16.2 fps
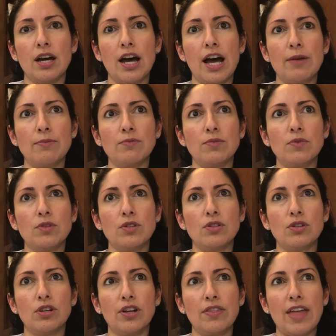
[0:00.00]
Um,
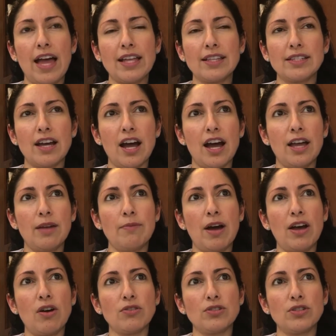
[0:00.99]
during that time,
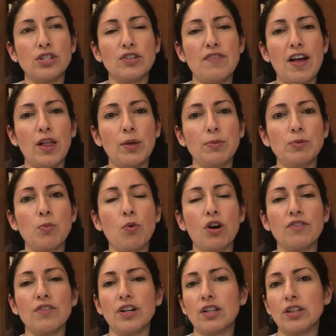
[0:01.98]
I also developed
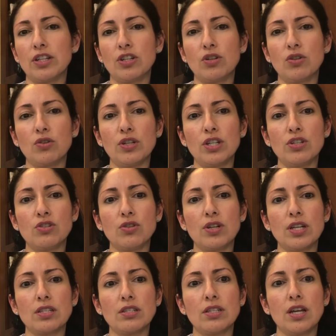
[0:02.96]
more of a clinical
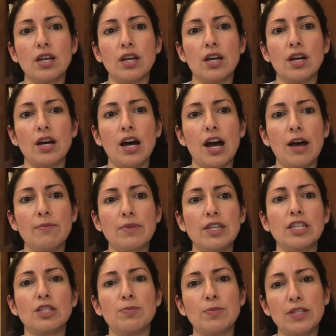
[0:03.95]
interest um,
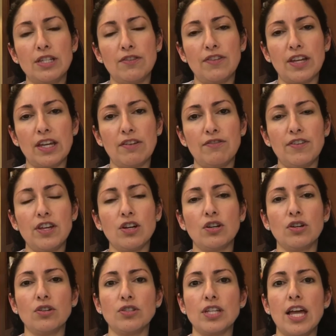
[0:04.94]
in a specific
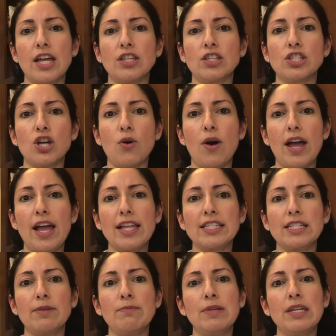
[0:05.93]
field. And so I
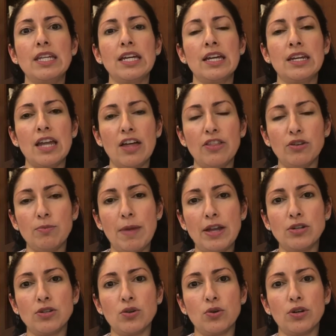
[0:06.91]
ended up meeting another
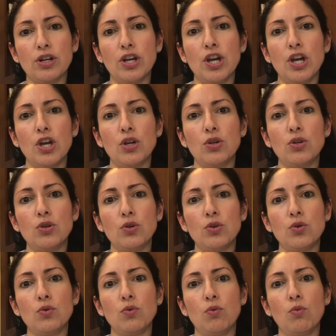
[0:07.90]
mentor
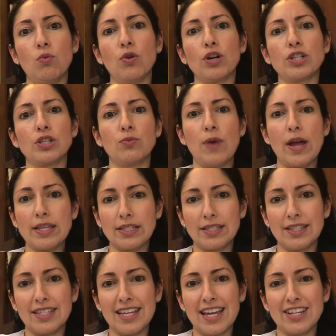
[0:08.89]
who worked in
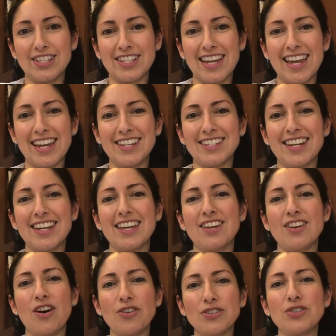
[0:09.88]
residency education
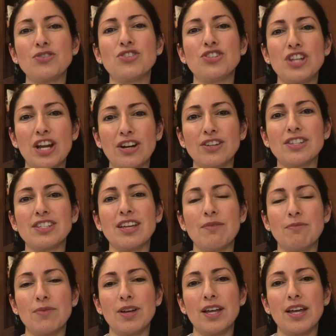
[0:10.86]
and also shared some